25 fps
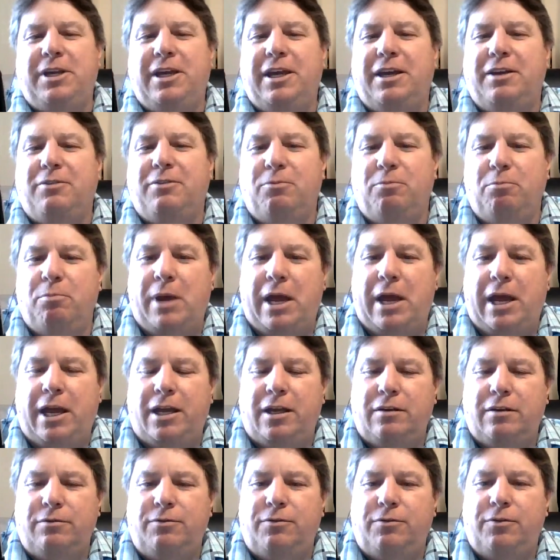we get
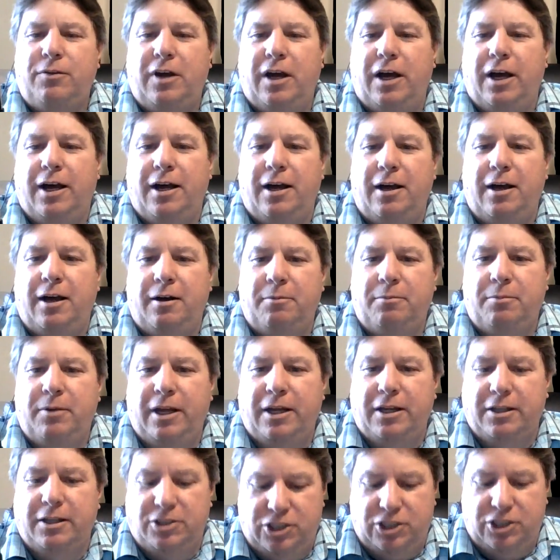Maeve
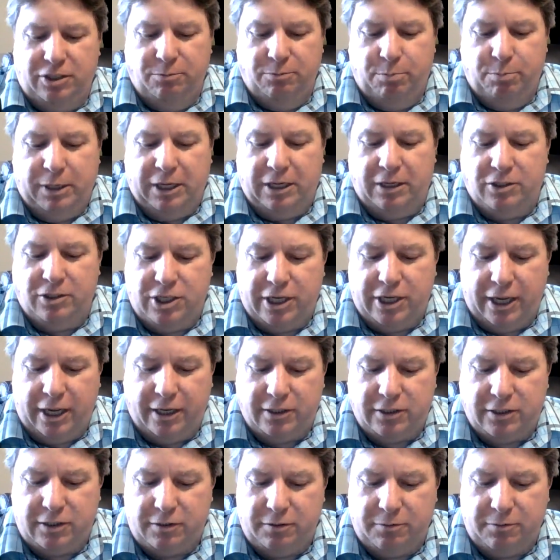being
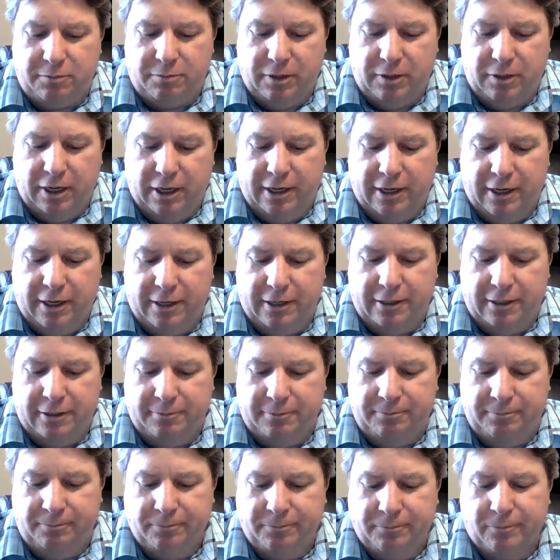chased
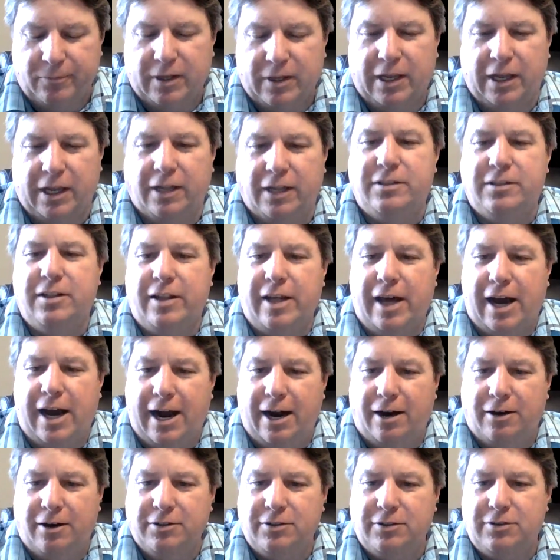into the
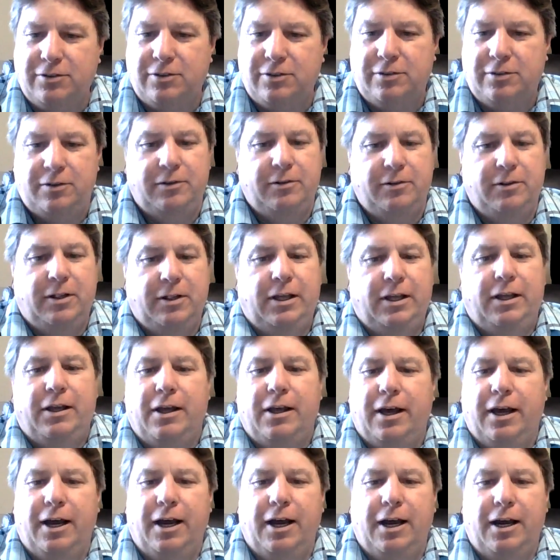house,
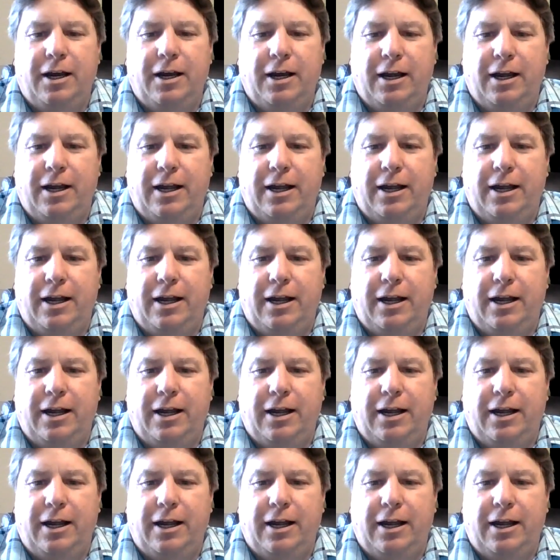and